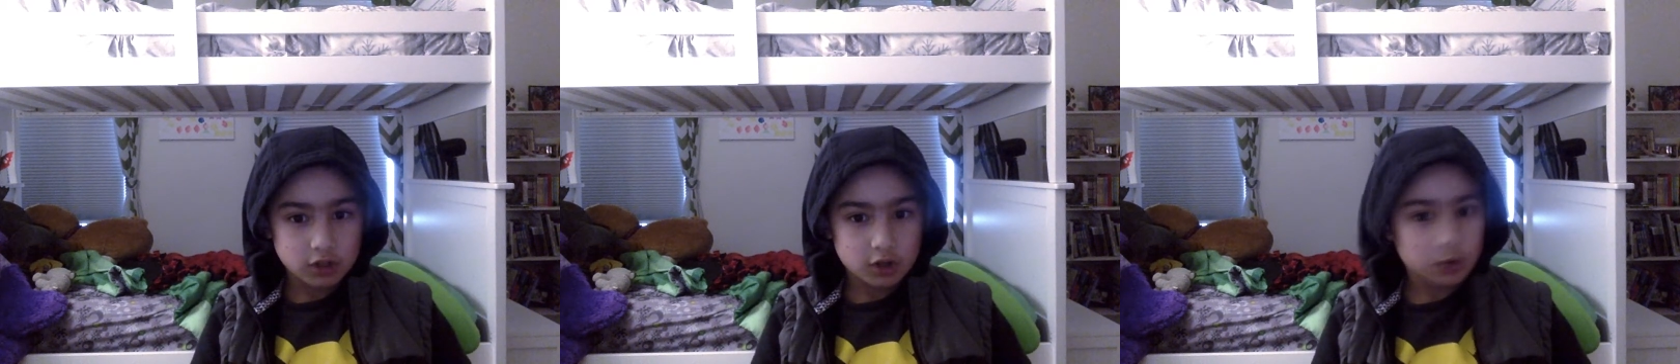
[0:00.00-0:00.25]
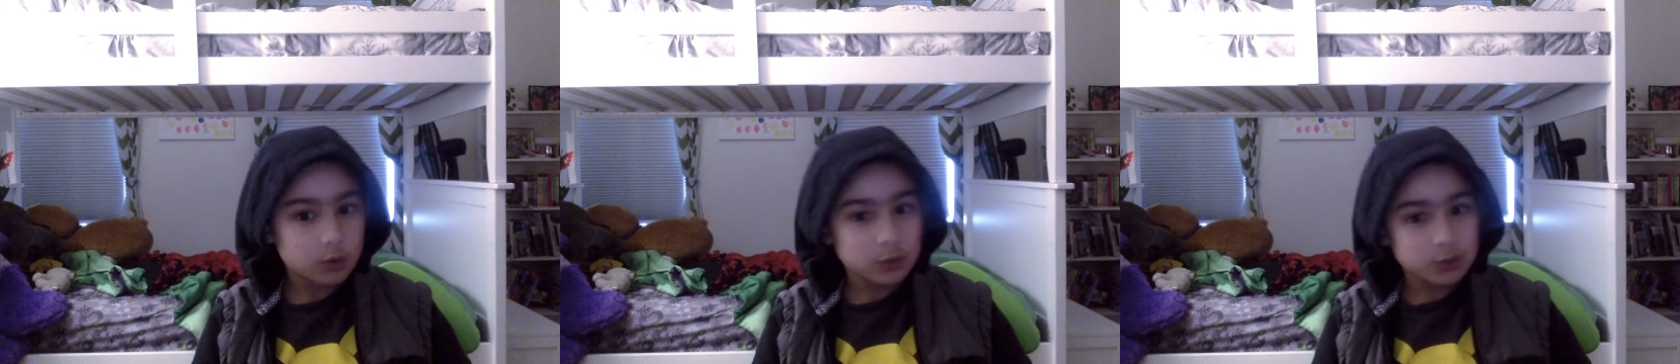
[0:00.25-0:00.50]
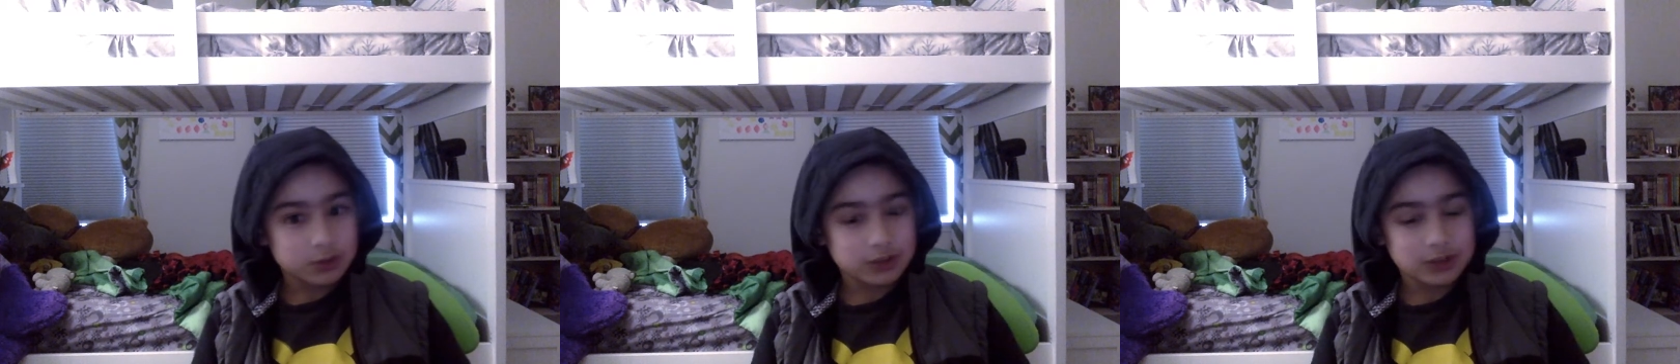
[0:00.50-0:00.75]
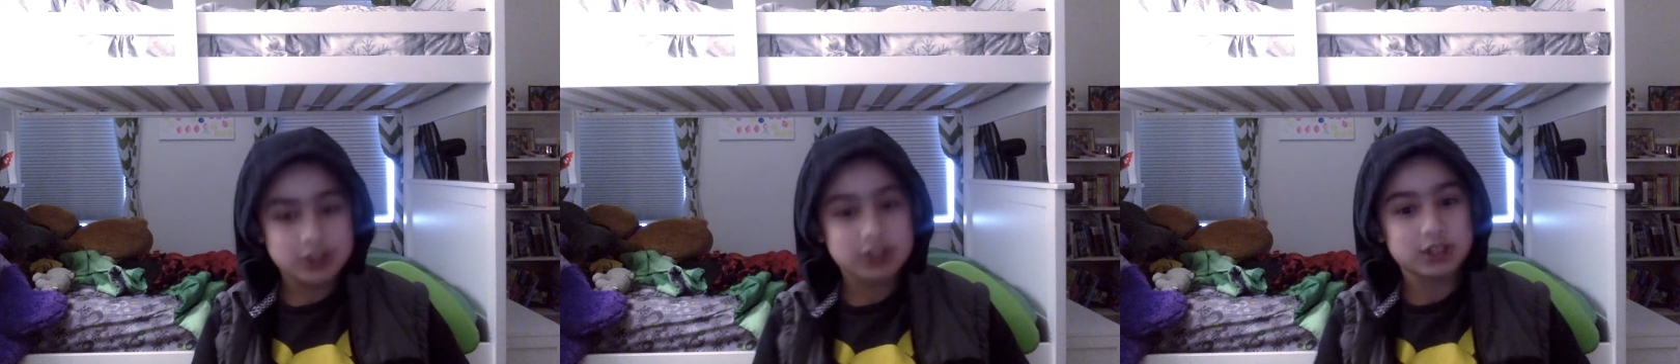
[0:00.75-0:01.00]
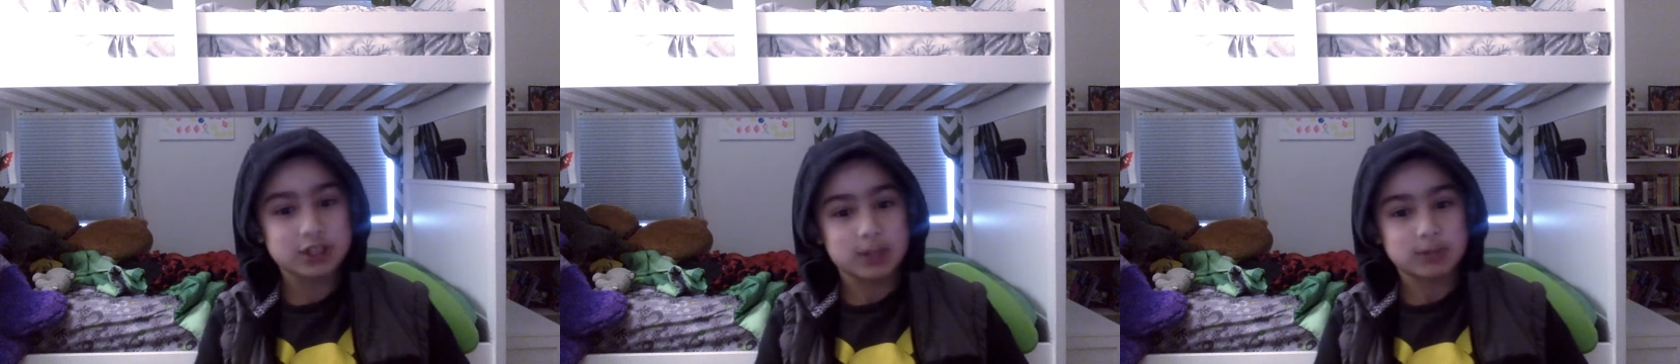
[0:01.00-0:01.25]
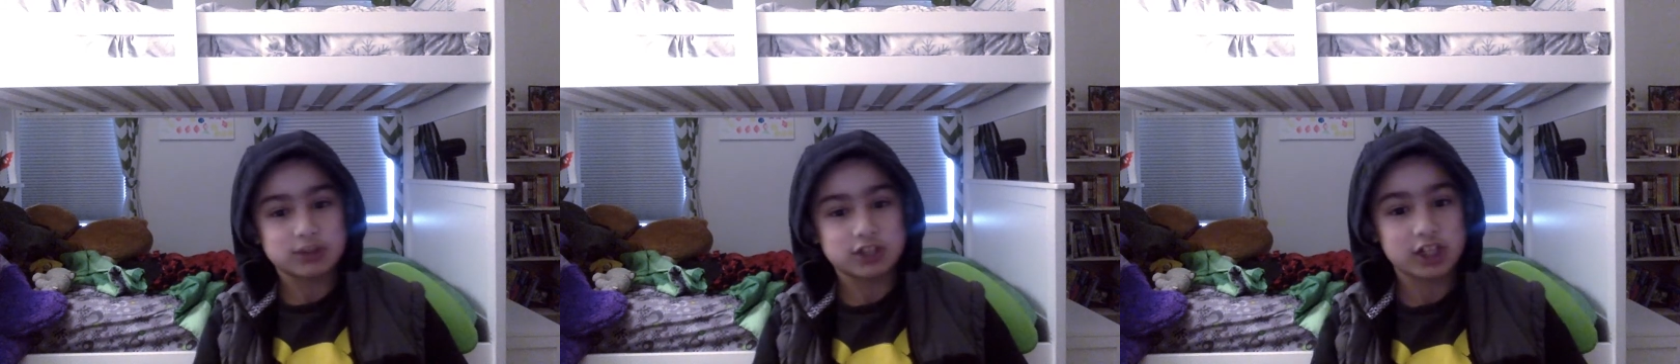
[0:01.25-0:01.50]
oh, she just
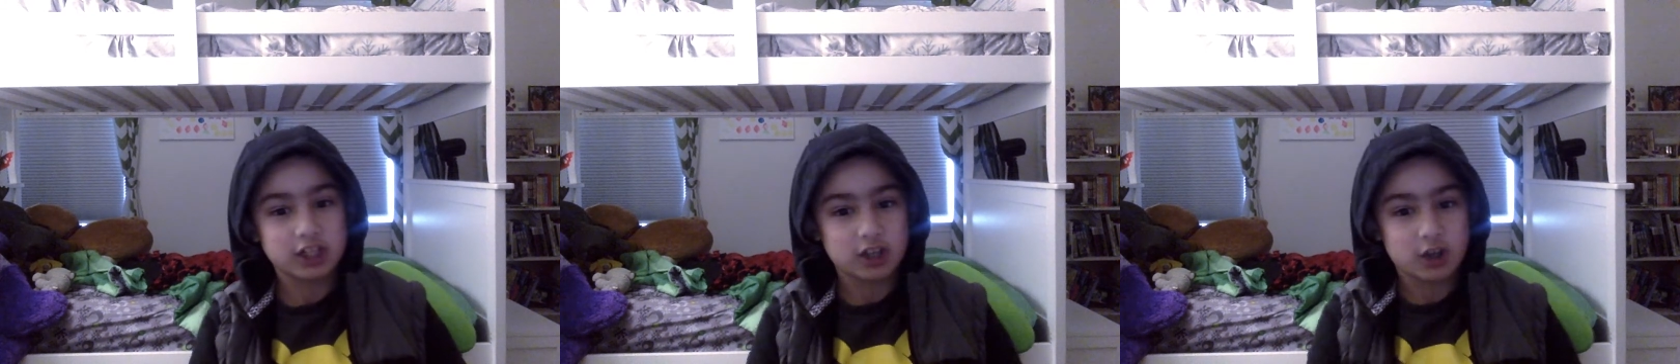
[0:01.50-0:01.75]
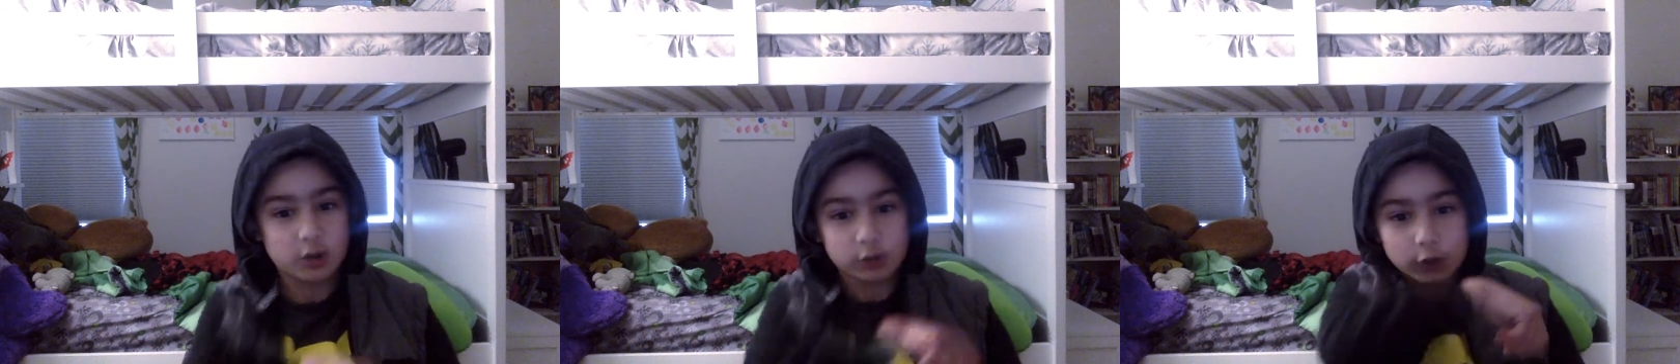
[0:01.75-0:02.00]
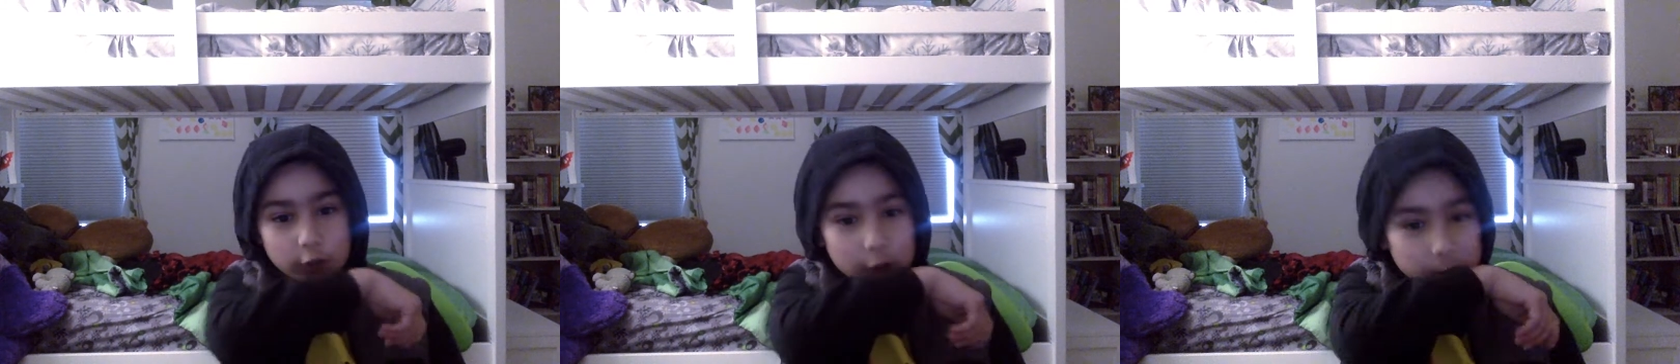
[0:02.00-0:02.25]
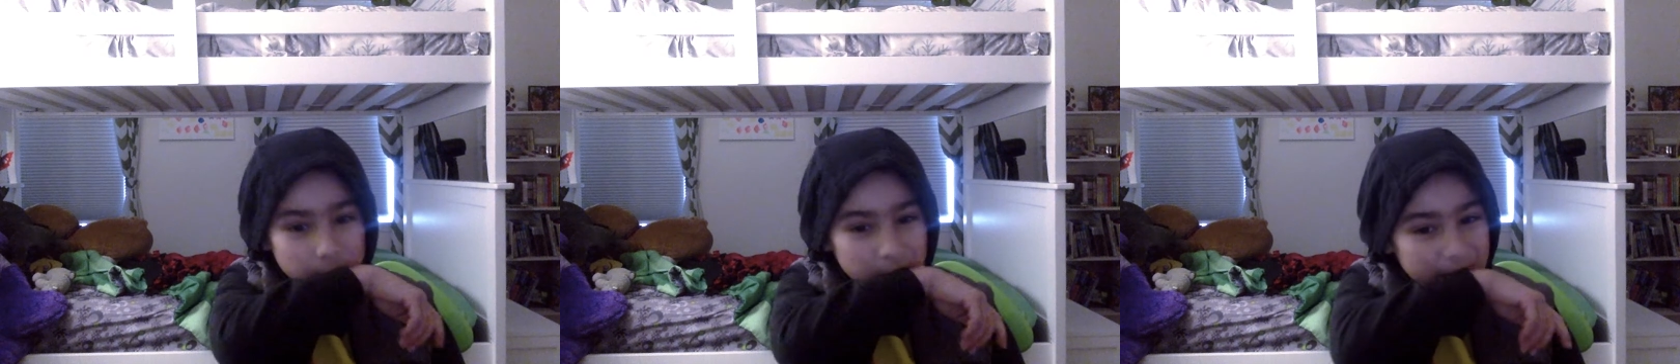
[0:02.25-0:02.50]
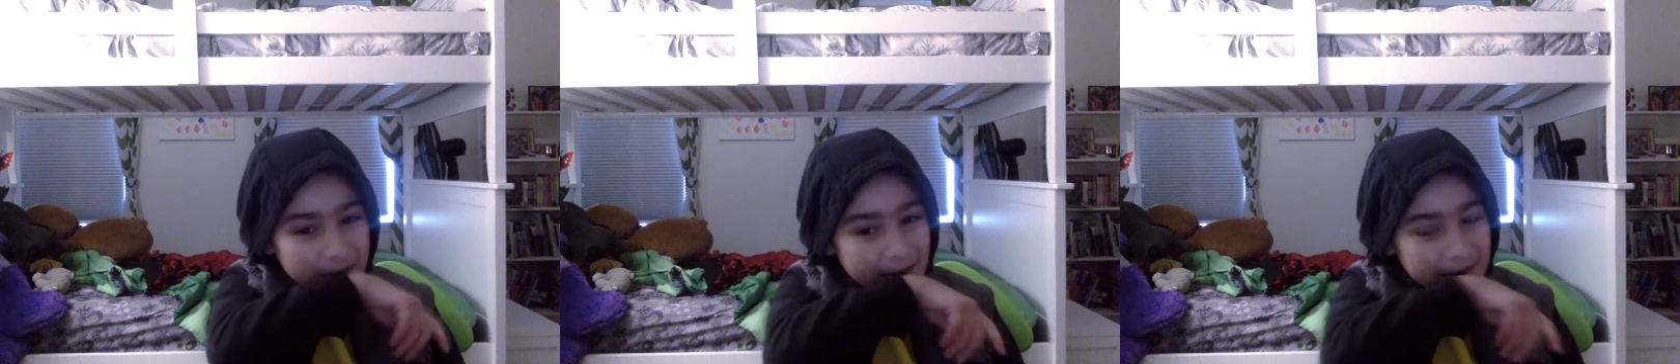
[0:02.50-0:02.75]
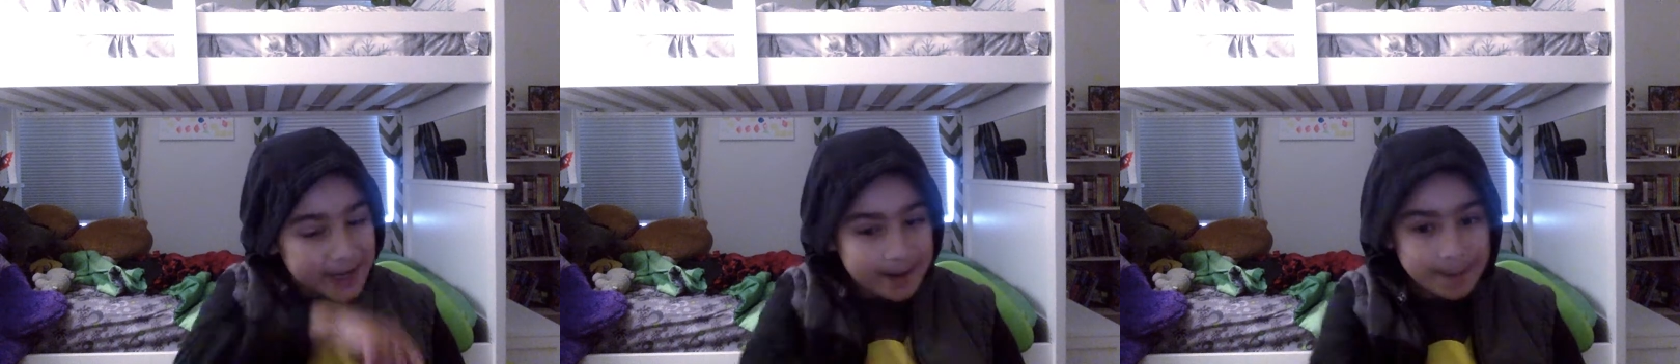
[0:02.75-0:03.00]
kept singing it over and over again.